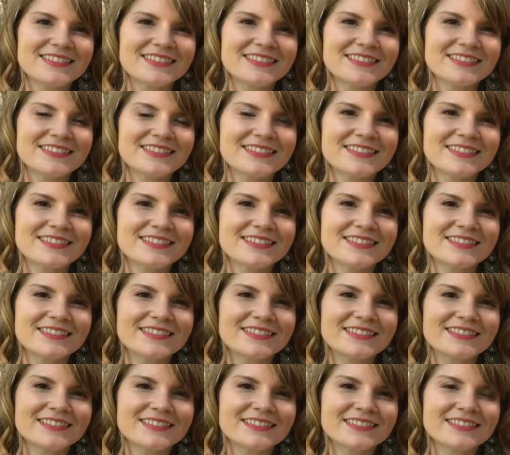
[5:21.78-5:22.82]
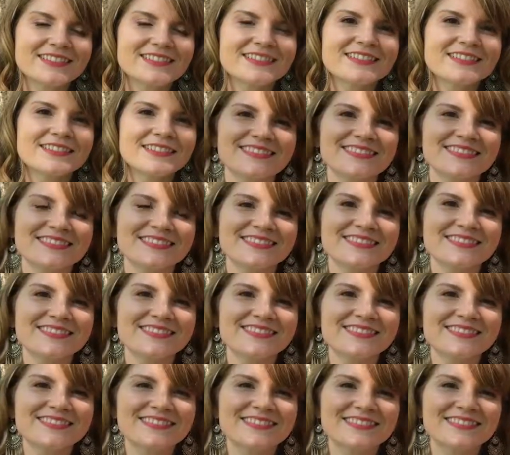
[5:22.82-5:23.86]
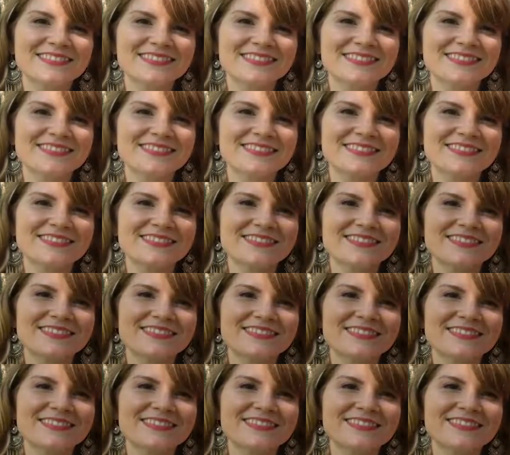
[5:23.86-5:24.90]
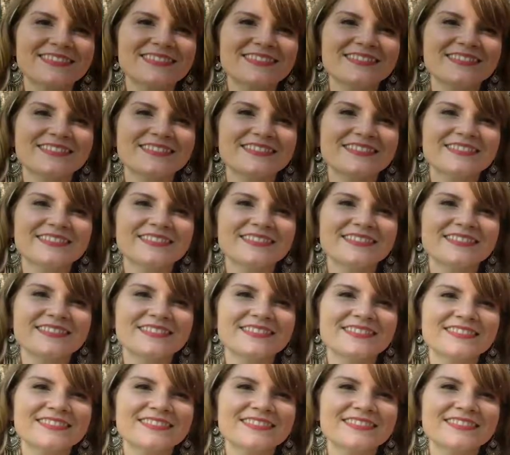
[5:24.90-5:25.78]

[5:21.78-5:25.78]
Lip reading: [no speech]